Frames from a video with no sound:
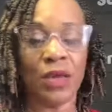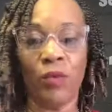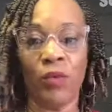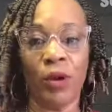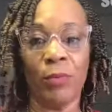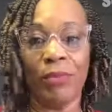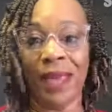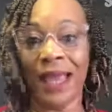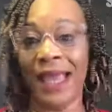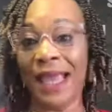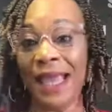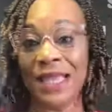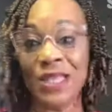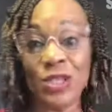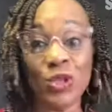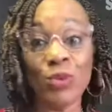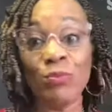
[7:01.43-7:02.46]
that we're
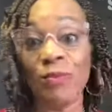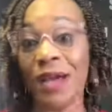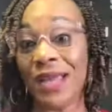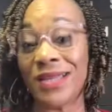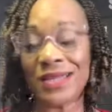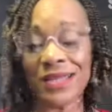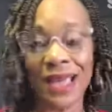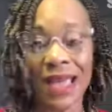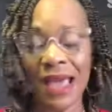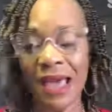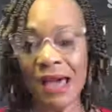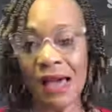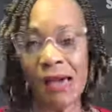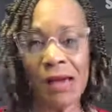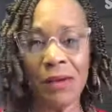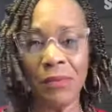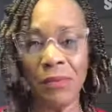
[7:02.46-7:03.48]
paying too much,
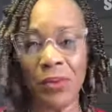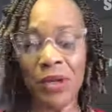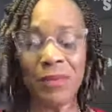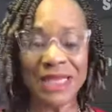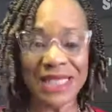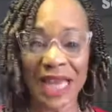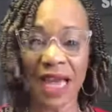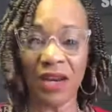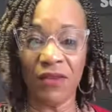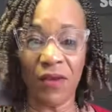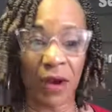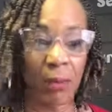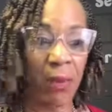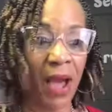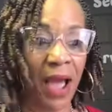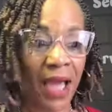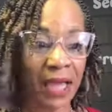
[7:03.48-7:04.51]
pretty much out of our
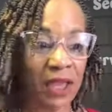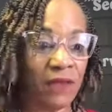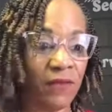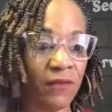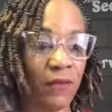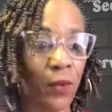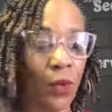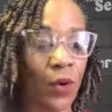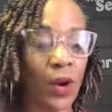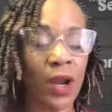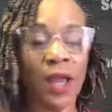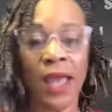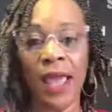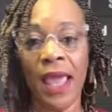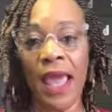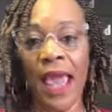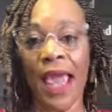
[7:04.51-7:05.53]
pocket for,
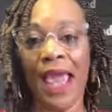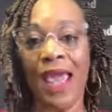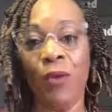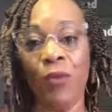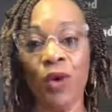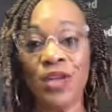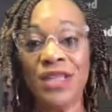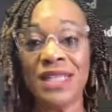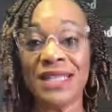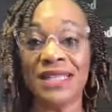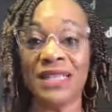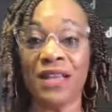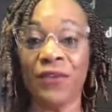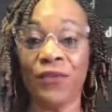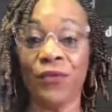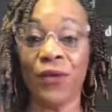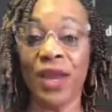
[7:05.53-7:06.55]
and we're just
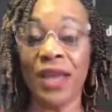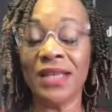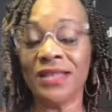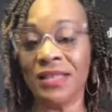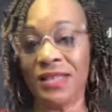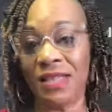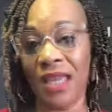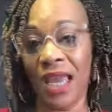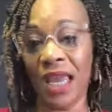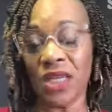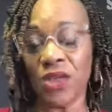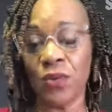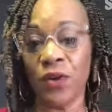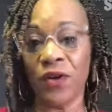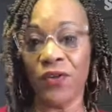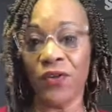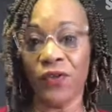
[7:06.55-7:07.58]
afraid to change.
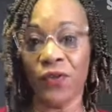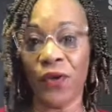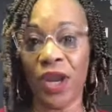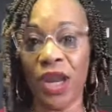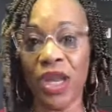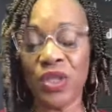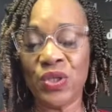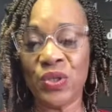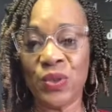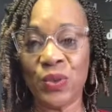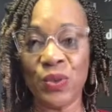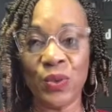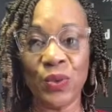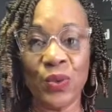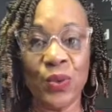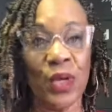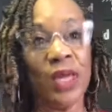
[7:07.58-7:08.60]
We're afraid
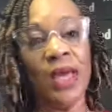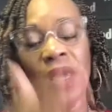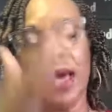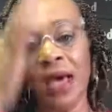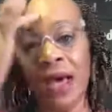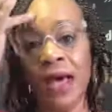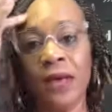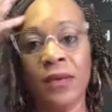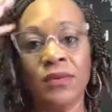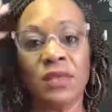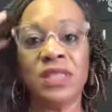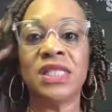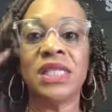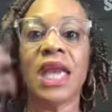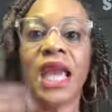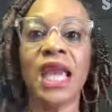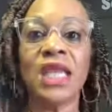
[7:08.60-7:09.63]
to
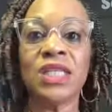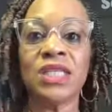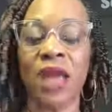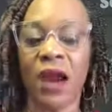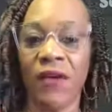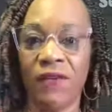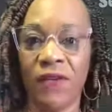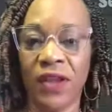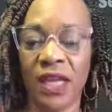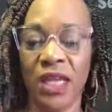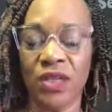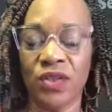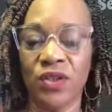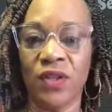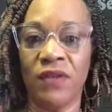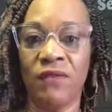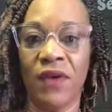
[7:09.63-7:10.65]
change our
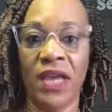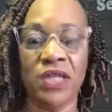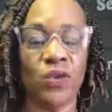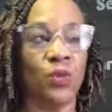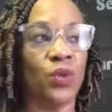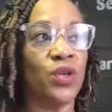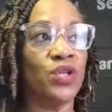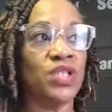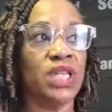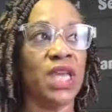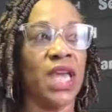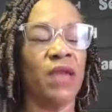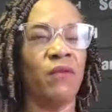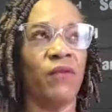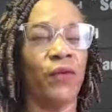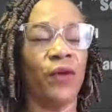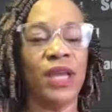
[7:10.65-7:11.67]
financial advisor. We're
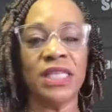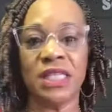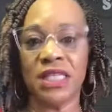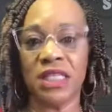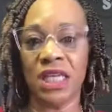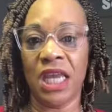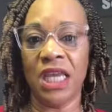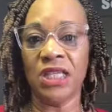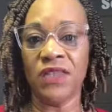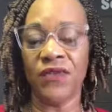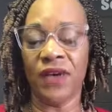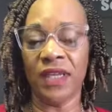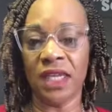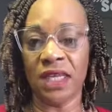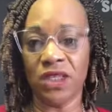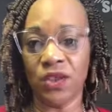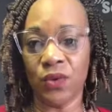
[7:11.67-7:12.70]
afraid to change
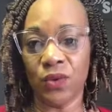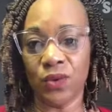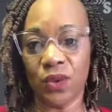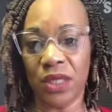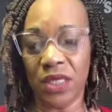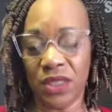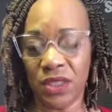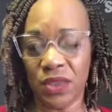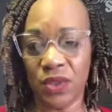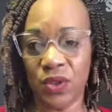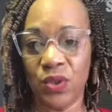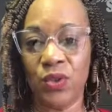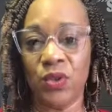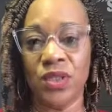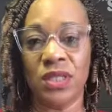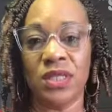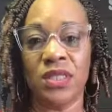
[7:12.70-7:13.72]
financial
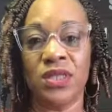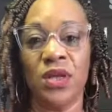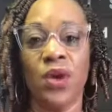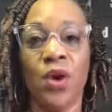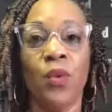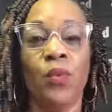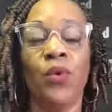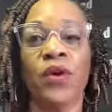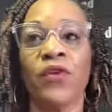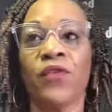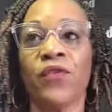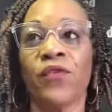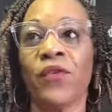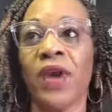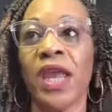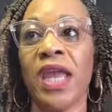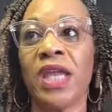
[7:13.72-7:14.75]
institutions. We're
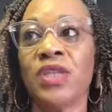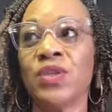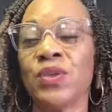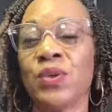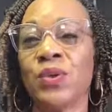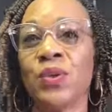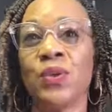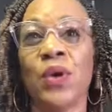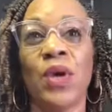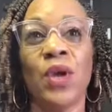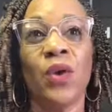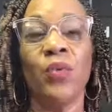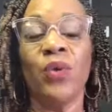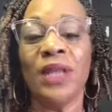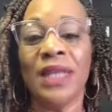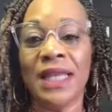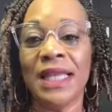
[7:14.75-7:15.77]
afraid to
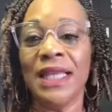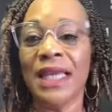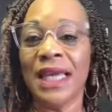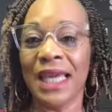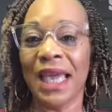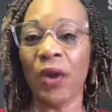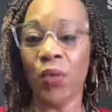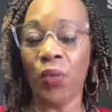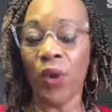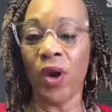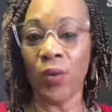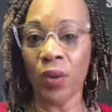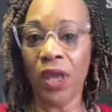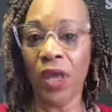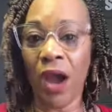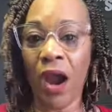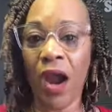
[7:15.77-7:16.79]
really look at where
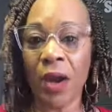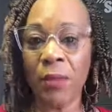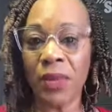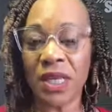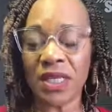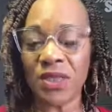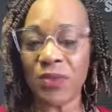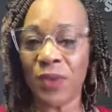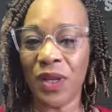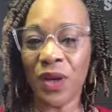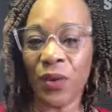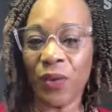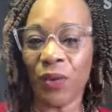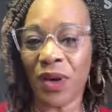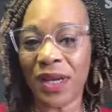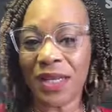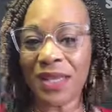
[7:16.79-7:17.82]
we are because we
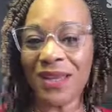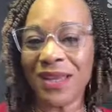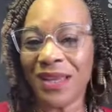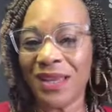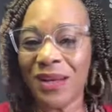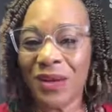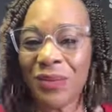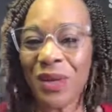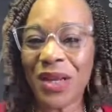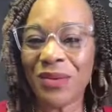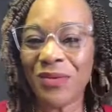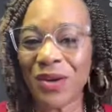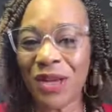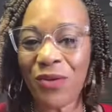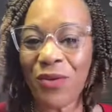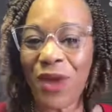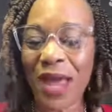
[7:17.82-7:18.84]
don't want to, we don't
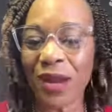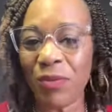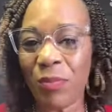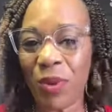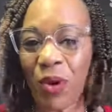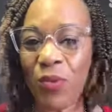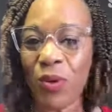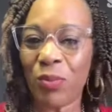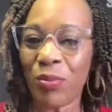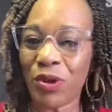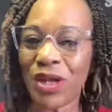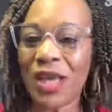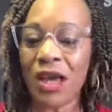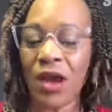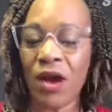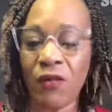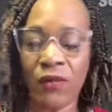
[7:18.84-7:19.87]
want to rattle the boat. We're pretty
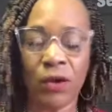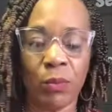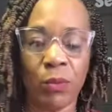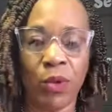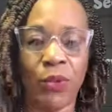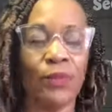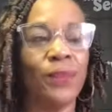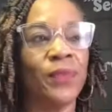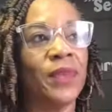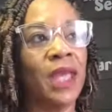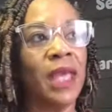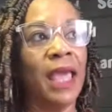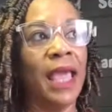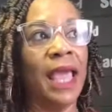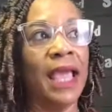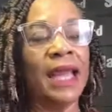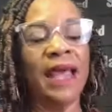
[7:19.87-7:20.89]
comfortable.
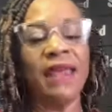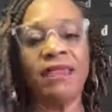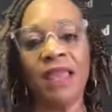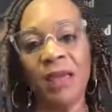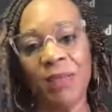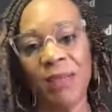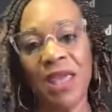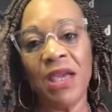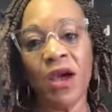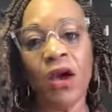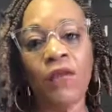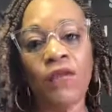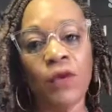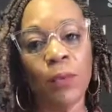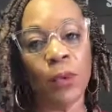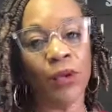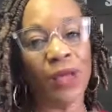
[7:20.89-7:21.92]
And I think being
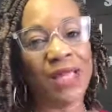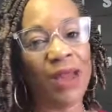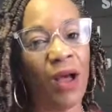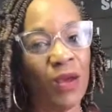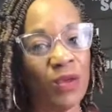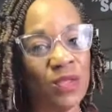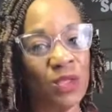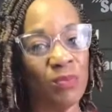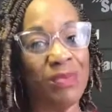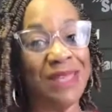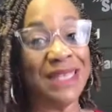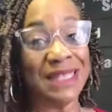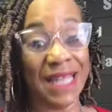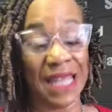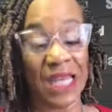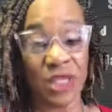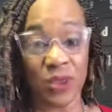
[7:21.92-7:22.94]
comfortable can also be
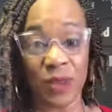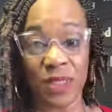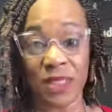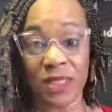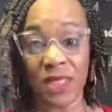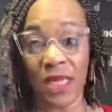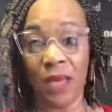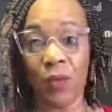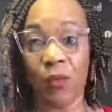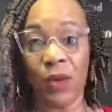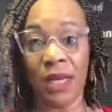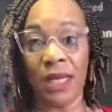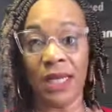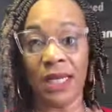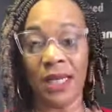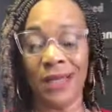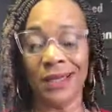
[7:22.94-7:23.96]
dangerous. And what
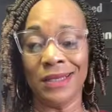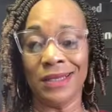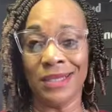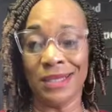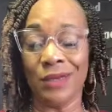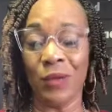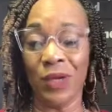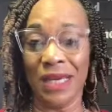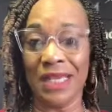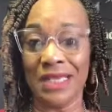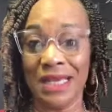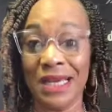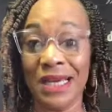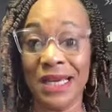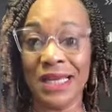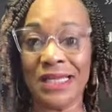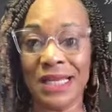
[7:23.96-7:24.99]
it
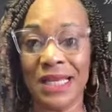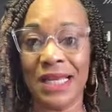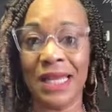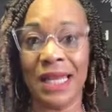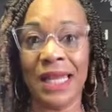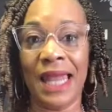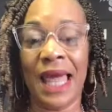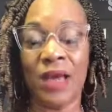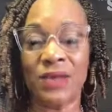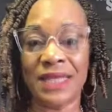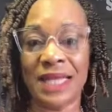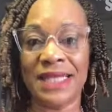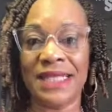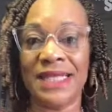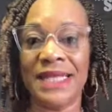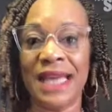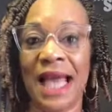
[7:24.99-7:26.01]
does, it allows
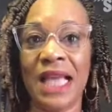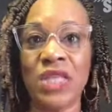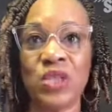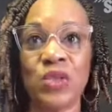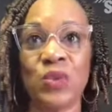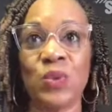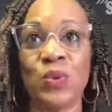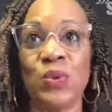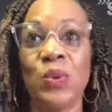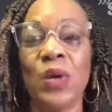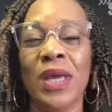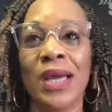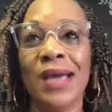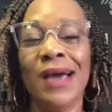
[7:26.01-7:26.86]
us not to